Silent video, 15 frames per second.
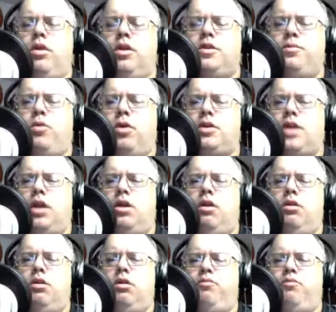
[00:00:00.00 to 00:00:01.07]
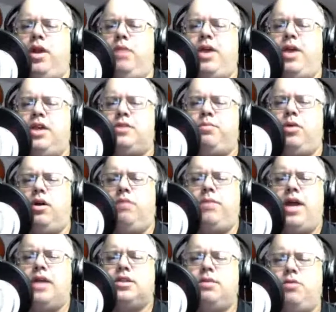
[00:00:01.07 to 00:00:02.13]
were the sports? I know you played baseball and
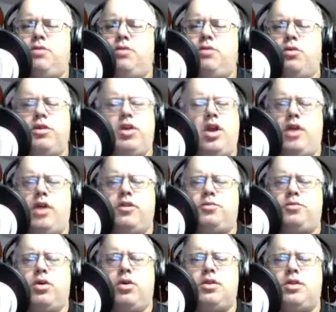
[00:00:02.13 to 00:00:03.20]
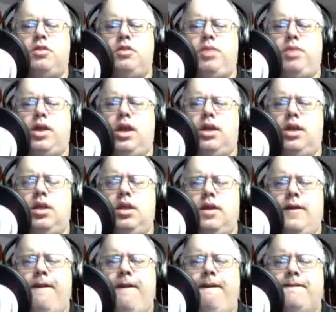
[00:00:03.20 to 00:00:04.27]
basketball. Were there other sports that you
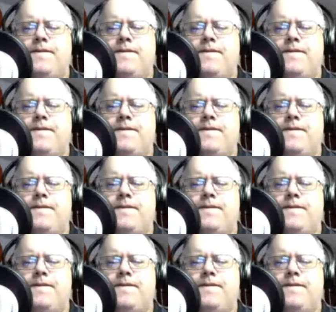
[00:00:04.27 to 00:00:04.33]
played?